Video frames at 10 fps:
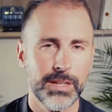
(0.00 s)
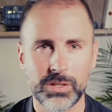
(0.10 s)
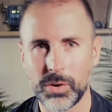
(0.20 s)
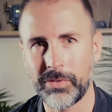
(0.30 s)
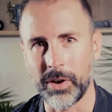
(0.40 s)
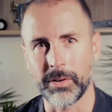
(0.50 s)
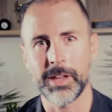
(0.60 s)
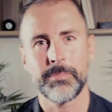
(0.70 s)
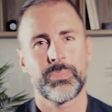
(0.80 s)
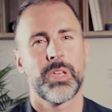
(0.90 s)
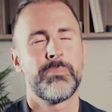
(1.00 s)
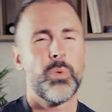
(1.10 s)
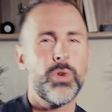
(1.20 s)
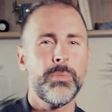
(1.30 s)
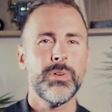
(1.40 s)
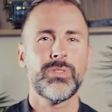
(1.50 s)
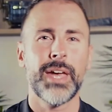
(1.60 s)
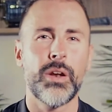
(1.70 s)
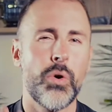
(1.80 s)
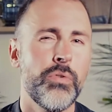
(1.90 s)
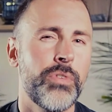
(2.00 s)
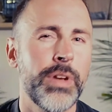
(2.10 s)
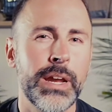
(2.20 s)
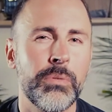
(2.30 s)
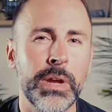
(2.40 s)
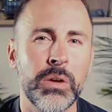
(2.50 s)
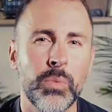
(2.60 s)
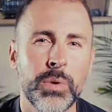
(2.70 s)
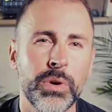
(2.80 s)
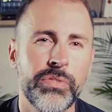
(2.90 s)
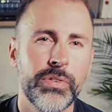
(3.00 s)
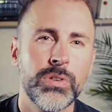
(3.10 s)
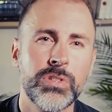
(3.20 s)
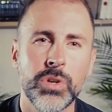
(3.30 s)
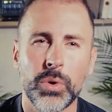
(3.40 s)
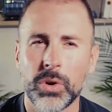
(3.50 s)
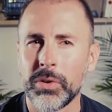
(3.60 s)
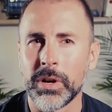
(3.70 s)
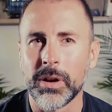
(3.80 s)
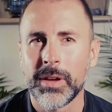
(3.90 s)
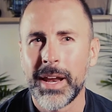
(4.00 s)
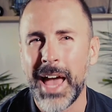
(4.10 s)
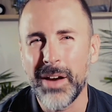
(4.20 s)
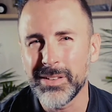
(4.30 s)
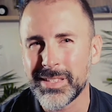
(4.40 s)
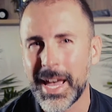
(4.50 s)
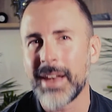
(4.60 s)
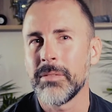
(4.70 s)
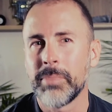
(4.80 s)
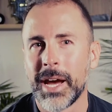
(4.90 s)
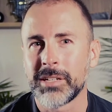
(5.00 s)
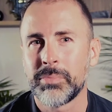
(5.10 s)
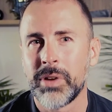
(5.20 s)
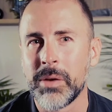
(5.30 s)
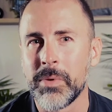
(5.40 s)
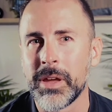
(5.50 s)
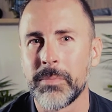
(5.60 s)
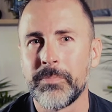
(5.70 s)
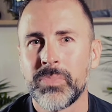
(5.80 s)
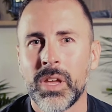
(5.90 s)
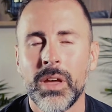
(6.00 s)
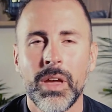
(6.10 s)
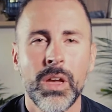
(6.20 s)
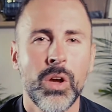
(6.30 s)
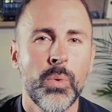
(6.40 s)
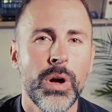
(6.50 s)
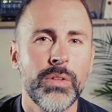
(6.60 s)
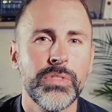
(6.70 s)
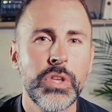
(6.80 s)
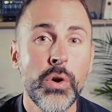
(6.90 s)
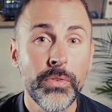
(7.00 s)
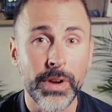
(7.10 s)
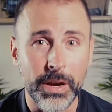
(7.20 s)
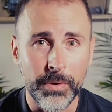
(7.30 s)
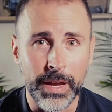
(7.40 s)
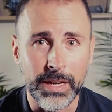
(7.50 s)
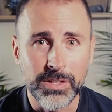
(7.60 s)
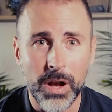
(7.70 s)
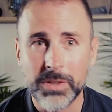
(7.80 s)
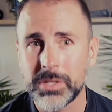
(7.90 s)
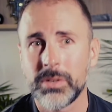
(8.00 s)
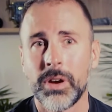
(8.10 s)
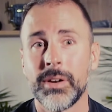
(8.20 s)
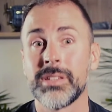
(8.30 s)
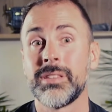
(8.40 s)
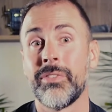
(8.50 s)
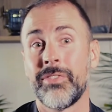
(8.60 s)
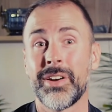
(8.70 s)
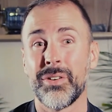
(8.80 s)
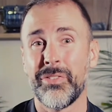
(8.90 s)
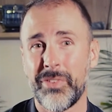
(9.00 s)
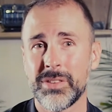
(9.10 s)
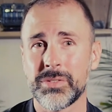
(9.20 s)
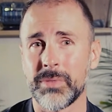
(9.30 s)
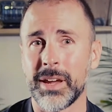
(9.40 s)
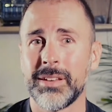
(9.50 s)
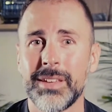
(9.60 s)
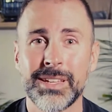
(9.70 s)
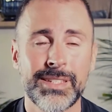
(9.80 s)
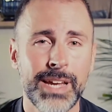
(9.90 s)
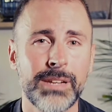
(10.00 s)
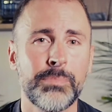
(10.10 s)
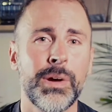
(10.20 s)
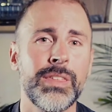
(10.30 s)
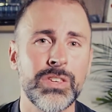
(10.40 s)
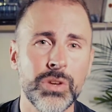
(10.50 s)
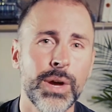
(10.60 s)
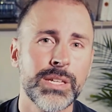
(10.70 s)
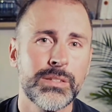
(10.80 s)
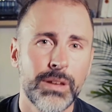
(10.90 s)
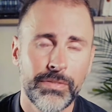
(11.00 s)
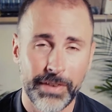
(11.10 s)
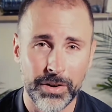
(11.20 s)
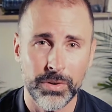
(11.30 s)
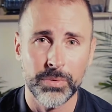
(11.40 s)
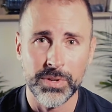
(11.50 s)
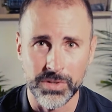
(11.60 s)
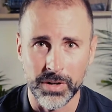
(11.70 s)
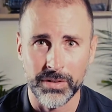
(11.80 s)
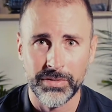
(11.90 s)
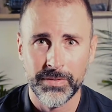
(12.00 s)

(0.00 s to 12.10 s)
sense so far, right? But what about that overnight rate we referred to earlier, and how does that impact prime rate? Well, the overnight rate, also known as the federal funds rate, is set by the US Federal Reserve.